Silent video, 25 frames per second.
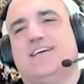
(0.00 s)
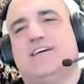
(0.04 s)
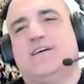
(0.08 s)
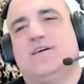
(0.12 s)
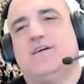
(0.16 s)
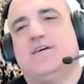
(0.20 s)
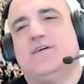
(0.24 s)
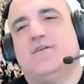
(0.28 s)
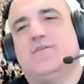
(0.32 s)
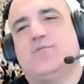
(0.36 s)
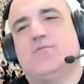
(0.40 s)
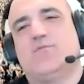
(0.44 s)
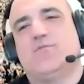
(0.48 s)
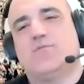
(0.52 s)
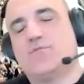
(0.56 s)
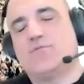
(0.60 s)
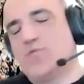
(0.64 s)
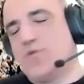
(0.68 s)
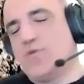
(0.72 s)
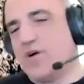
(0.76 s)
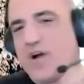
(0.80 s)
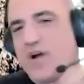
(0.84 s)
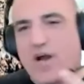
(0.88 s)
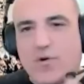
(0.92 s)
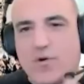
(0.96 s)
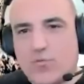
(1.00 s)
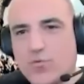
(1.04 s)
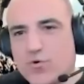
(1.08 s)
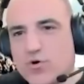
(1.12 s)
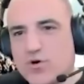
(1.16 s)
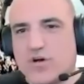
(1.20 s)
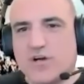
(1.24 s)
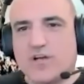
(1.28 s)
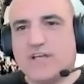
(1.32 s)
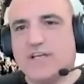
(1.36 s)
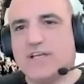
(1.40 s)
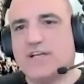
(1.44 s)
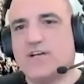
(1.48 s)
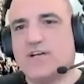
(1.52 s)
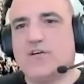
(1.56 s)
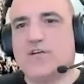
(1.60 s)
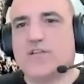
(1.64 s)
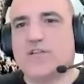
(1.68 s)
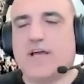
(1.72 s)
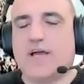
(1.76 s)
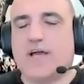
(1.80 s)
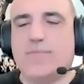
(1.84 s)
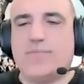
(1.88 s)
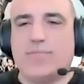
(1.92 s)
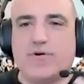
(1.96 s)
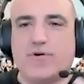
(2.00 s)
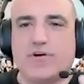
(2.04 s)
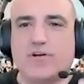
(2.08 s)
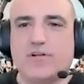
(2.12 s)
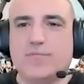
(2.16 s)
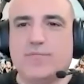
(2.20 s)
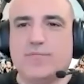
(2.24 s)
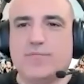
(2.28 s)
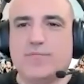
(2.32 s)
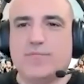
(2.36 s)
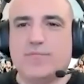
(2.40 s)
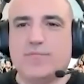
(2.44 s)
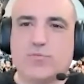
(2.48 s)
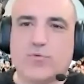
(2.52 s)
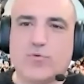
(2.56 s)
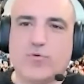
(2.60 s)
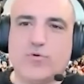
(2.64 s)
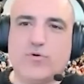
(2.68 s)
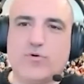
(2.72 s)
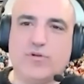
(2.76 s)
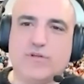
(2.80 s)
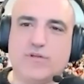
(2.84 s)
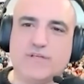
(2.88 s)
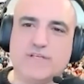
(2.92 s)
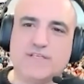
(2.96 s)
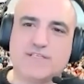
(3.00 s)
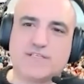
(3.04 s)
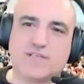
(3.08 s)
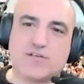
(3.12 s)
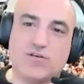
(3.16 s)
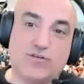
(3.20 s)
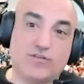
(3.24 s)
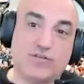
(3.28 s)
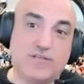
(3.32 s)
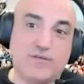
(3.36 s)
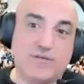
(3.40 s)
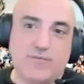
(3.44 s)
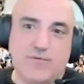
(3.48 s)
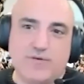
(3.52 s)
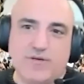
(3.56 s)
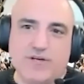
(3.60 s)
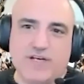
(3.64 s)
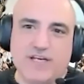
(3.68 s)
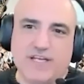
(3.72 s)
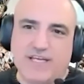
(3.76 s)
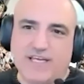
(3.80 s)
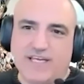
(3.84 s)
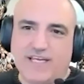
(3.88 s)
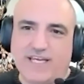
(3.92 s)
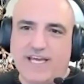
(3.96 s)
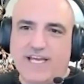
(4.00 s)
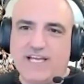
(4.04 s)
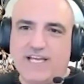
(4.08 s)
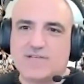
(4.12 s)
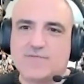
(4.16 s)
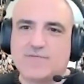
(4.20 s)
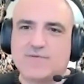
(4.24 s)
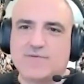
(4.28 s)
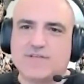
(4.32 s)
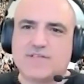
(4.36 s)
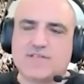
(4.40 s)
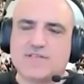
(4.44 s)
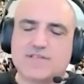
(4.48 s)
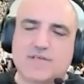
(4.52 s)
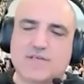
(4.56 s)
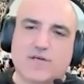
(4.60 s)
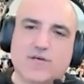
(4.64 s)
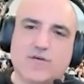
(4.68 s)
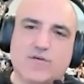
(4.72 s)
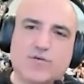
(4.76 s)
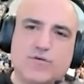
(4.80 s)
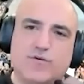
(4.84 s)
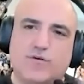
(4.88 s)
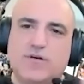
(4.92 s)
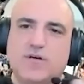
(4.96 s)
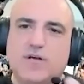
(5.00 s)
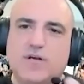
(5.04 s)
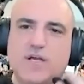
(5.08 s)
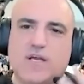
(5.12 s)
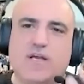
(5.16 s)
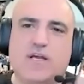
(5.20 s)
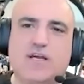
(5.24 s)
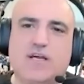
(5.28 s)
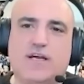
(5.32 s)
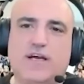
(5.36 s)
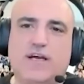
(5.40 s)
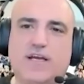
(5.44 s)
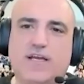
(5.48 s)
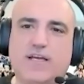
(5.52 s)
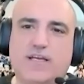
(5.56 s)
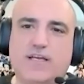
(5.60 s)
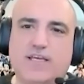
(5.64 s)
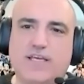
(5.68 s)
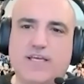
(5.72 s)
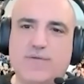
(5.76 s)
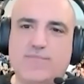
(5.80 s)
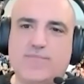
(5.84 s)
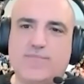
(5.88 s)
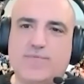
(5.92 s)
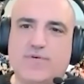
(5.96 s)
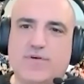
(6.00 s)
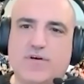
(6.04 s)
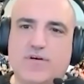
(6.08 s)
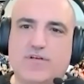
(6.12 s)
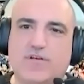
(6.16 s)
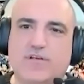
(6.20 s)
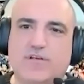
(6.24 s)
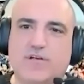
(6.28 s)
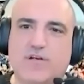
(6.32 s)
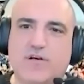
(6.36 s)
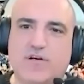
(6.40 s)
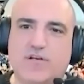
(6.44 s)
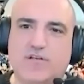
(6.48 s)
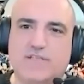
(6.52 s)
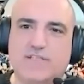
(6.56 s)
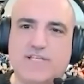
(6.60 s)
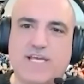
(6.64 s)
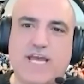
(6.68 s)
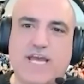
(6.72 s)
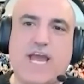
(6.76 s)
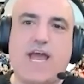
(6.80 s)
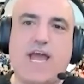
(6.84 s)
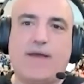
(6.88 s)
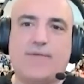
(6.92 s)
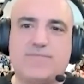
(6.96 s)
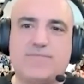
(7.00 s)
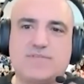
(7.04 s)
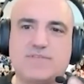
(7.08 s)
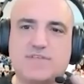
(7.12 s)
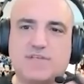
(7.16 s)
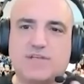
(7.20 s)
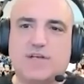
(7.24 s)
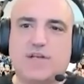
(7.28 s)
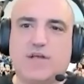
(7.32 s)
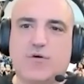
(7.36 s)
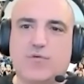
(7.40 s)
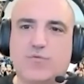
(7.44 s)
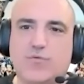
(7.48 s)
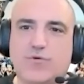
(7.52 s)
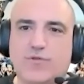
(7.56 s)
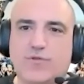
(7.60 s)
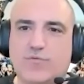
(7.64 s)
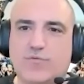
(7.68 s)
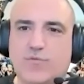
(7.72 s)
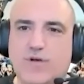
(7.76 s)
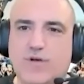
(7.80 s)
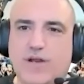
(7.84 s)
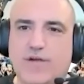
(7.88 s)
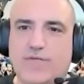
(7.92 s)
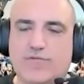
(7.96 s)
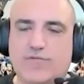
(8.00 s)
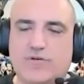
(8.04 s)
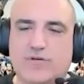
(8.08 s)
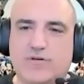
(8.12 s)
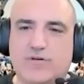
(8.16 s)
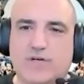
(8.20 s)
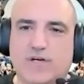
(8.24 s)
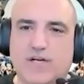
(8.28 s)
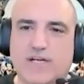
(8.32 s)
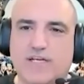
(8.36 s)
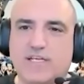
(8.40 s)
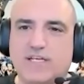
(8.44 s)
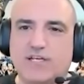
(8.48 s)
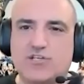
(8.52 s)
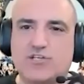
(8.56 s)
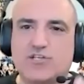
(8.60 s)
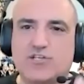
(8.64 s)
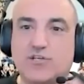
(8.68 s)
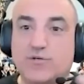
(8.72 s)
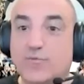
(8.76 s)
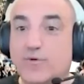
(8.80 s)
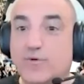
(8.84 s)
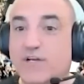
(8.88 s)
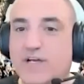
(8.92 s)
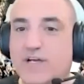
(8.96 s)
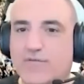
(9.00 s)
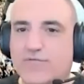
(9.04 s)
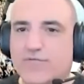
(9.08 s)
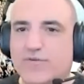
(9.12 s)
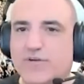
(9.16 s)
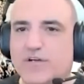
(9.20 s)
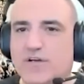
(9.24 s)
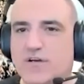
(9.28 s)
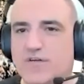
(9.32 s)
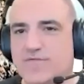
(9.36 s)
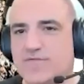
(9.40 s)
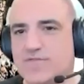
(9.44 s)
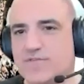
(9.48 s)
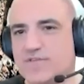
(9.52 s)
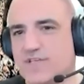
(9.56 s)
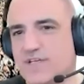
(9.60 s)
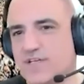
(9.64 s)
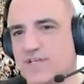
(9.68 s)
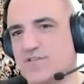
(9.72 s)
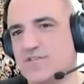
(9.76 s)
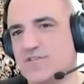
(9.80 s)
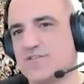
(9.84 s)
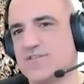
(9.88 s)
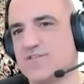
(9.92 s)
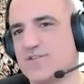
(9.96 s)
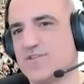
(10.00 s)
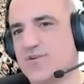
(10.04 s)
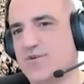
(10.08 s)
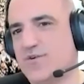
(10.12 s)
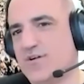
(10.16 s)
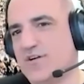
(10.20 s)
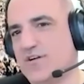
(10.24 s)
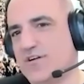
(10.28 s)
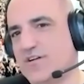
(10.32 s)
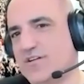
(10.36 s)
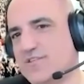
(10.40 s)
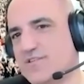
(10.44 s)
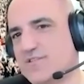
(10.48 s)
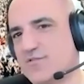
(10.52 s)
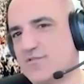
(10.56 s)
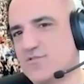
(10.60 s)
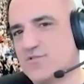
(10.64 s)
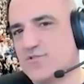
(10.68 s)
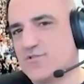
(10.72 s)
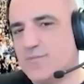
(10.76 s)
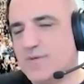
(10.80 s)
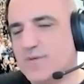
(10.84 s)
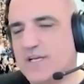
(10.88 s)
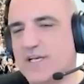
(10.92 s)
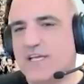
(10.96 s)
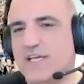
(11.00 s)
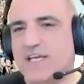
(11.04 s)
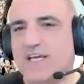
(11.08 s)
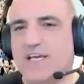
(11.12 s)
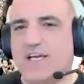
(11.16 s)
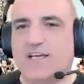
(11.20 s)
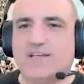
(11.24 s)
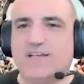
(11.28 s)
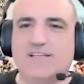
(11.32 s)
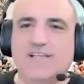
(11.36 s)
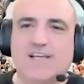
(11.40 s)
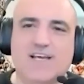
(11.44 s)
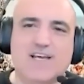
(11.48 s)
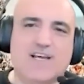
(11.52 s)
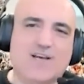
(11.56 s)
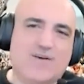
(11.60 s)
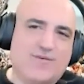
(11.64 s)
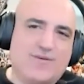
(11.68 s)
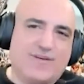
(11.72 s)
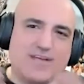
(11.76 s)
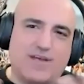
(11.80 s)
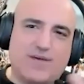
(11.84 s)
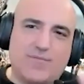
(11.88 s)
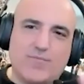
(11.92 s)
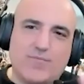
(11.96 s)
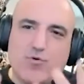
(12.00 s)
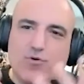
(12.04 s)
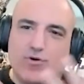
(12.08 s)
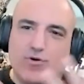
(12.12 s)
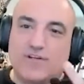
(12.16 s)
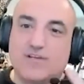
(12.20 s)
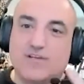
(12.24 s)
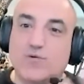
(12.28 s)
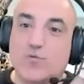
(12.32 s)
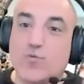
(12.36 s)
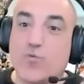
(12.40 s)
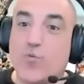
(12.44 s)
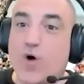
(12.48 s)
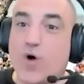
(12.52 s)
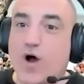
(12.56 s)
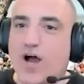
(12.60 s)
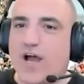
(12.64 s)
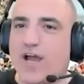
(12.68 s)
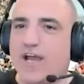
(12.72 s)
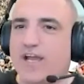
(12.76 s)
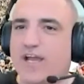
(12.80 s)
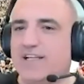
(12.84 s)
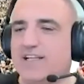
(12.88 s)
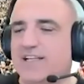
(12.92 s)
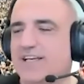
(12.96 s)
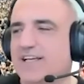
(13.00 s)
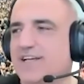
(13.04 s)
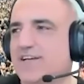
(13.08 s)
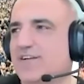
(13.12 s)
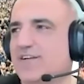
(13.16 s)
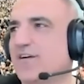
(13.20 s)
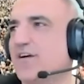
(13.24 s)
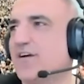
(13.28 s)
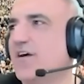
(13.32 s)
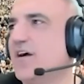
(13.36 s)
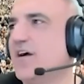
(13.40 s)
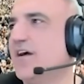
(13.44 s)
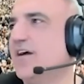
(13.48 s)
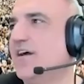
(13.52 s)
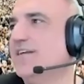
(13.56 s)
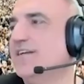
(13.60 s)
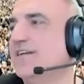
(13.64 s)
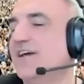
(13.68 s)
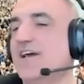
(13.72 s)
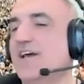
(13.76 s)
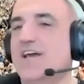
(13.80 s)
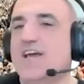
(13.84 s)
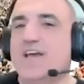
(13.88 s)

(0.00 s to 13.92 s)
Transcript: uh, where I work and all that. Part of my role is called community engagement, so I keep on on tabs, you know, with whatever addiction recovery conversations are going on in social media, and we get more into why later on.